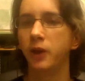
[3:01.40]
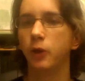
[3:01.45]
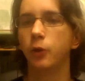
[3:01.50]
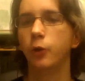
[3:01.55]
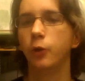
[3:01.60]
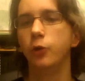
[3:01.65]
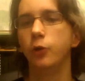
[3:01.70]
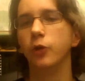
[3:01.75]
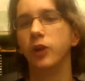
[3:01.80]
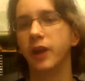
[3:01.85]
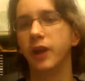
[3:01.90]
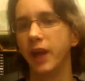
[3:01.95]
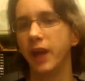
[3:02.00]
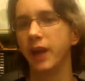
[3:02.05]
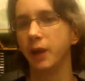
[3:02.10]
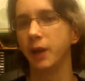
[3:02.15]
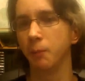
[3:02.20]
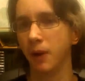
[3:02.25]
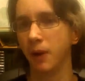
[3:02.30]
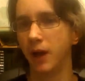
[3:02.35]
on who you're getting
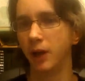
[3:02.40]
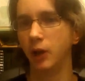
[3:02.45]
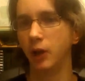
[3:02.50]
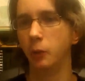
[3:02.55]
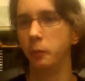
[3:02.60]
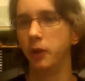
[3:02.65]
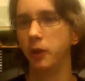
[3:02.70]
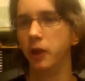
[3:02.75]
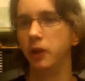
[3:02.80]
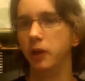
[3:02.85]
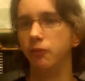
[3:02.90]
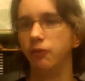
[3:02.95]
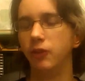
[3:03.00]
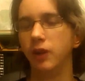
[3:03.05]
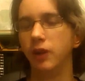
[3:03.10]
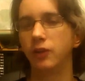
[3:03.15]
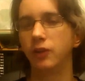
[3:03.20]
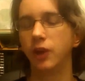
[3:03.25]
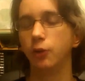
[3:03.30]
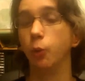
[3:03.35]
in Platinum, it
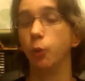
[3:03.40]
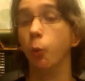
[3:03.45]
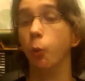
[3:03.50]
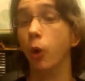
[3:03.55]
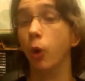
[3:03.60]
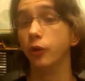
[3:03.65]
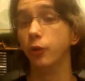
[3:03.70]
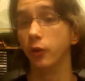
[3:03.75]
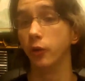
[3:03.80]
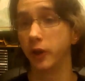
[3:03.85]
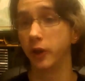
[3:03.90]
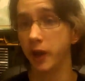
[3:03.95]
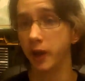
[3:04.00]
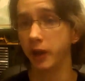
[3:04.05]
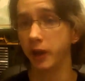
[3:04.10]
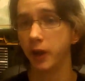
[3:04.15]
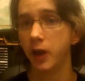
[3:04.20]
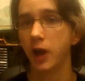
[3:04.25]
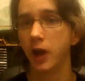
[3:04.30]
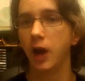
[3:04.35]
dictates what you're getting.
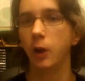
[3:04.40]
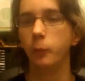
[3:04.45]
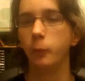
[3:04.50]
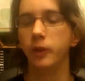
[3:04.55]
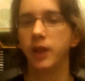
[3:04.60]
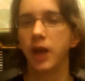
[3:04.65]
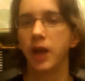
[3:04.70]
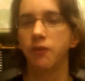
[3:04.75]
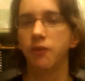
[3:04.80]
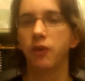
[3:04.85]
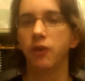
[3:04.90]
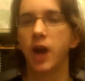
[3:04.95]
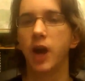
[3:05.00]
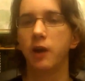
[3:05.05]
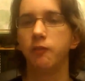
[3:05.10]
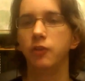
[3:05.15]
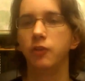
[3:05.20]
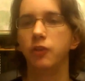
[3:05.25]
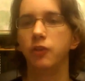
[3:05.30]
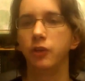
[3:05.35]
And we definitely
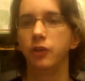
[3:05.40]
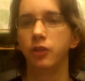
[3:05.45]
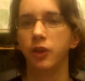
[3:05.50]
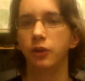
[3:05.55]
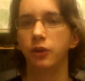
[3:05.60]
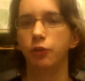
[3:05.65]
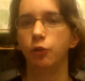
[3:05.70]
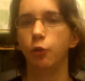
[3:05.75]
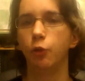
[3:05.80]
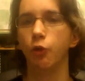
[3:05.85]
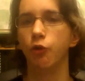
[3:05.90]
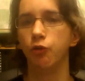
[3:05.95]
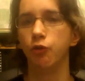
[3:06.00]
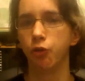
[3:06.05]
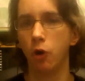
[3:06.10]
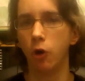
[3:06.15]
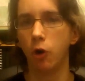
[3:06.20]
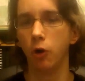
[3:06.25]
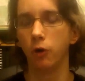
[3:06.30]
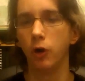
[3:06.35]
haven't seen things go
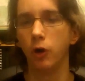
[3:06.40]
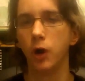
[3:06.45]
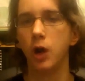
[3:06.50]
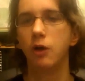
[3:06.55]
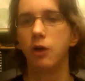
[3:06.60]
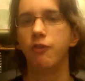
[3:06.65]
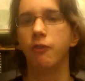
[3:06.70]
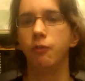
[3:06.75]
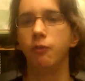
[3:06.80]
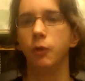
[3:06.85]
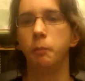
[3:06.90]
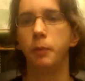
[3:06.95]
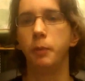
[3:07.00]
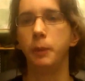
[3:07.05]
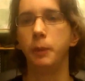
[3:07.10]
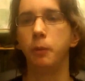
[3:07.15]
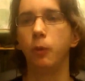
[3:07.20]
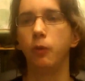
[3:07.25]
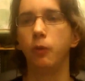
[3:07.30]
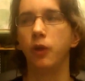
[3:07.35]
wrong from the
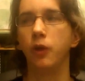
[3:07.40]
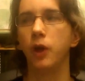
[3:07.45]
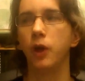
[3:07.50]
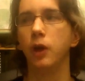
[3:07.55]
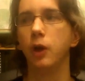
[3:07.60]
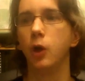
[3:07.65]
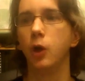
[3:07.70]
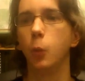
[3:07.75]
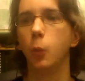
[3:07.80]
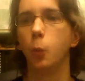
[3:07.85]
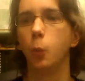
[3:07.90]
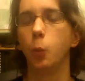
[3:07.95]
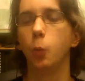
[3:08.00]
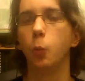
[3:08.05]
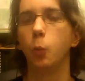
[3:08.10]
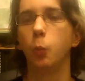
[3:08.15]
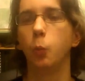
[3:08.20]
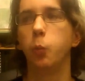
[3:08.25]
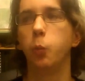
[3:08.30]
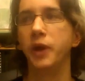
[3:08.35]
people that
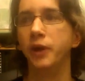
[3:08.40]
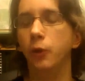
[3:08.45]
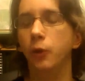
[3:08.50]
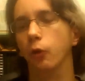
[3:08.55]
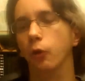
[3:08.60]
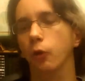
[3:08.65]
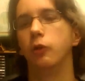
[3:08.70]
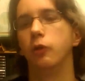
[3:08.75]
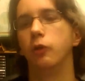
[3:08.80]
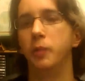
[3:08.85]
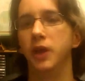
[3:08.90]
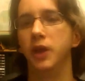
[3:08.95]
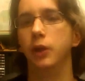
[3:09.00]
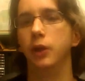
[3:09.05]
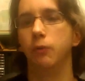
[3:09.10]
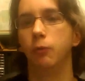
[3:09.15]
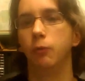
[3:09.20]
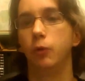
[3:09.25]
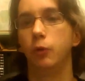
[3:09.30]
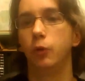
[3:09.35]
we know to be
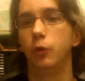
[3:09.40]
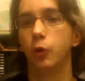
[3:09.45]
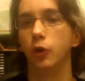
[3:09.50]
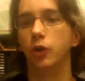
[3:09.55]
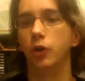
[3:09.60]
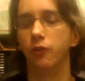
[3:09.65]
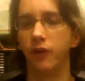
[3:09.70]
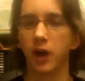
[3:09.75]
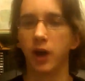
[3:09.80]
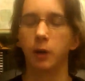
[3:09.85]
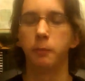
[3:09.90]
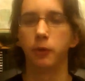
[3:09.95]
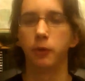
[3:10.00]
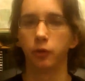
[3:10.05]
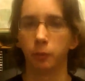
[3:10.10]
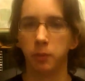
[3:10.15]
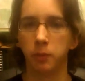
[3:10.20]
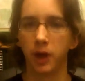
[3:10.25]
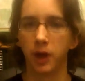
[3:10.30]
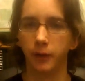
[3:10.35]
good developers
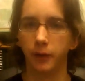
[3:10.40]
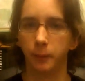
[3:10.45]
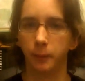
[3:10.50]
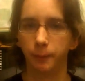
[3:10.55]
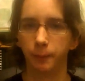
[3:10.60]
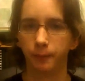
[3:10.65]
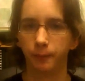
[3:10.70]
at Platinum.